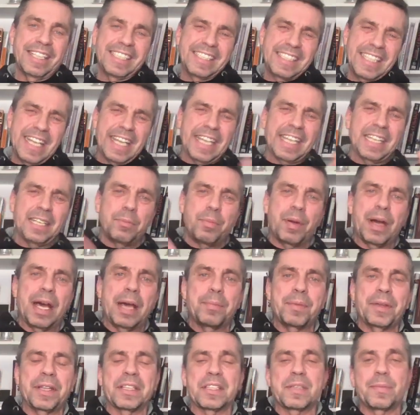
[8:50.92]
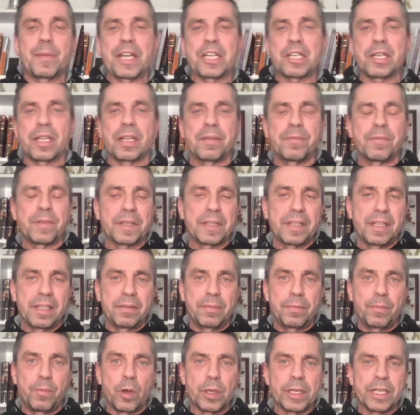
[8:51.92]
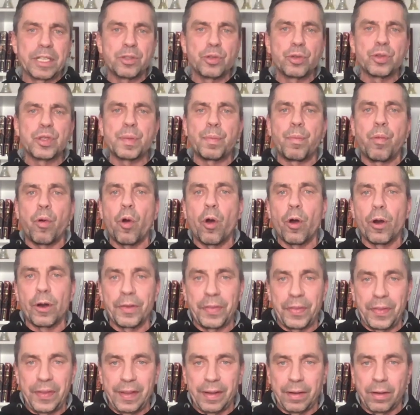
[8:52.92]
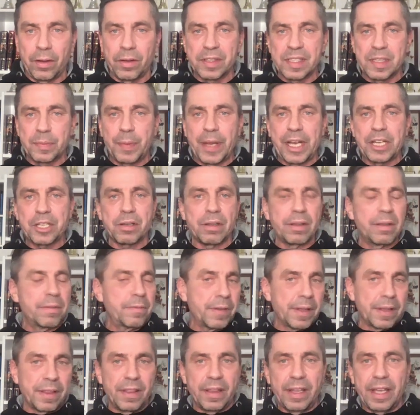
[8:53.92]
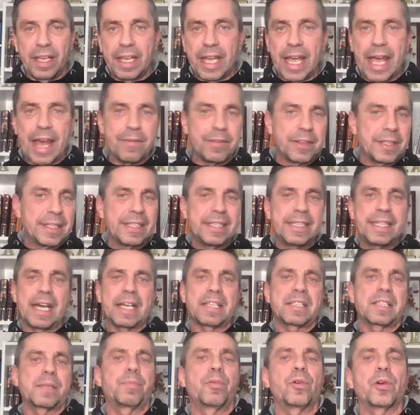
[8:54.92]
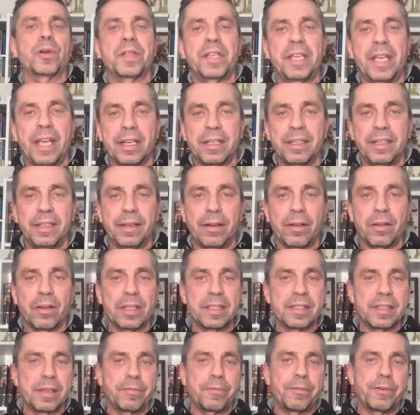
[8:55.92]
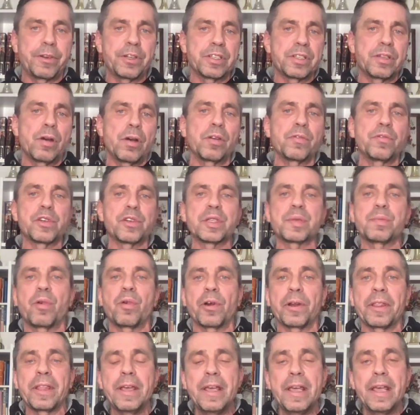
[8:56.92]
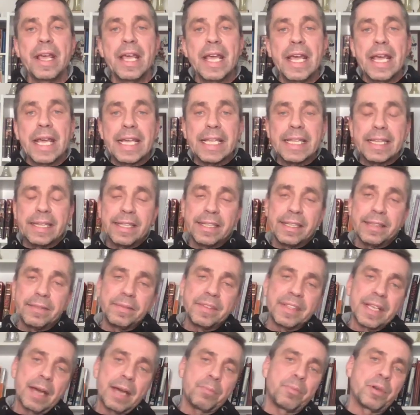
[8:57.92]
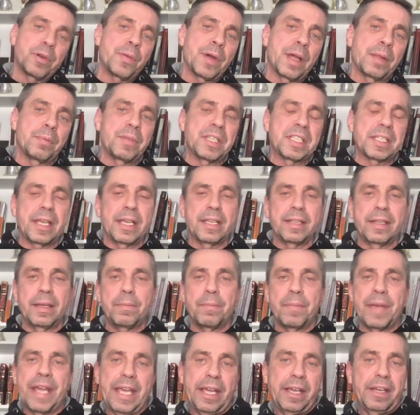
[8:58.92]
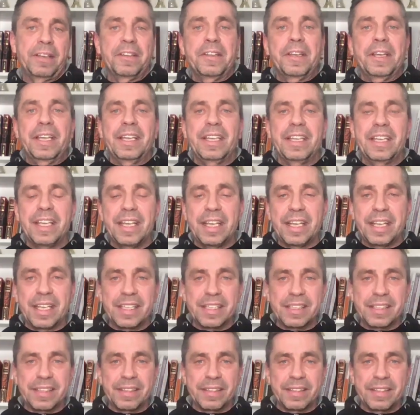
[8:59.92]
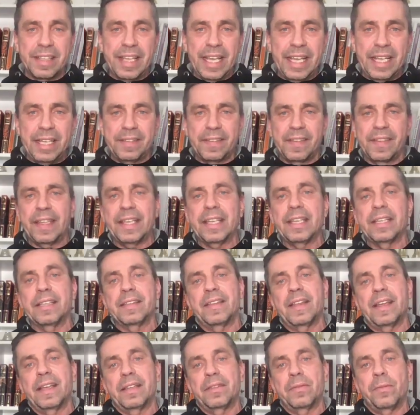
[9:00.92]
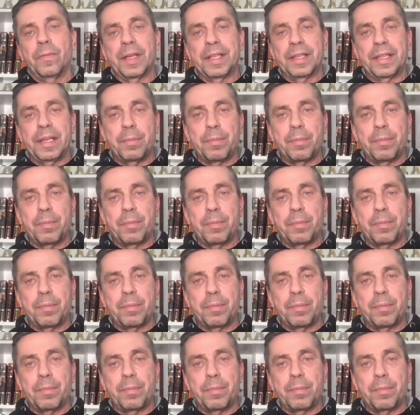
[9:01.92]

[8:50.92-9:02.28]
taking a puppy, and especially when they want to do sport, especially when they haven't done sport yet, it's a first dog for sport. The number one mistake they make is they think that when they